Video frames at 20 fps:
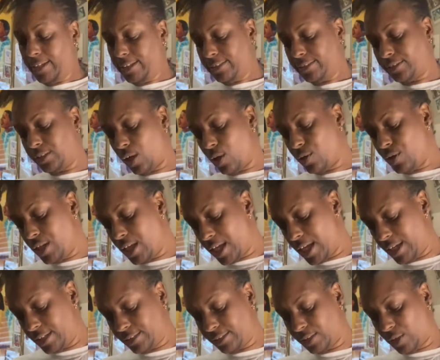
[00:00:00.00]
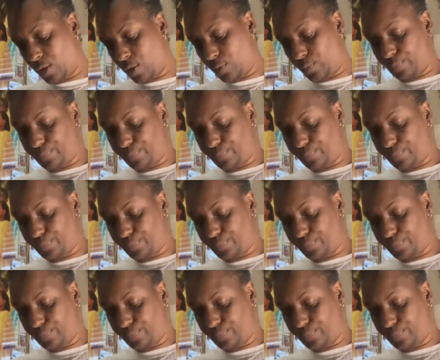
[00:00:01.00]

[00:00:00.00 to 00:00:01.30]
So yeah, so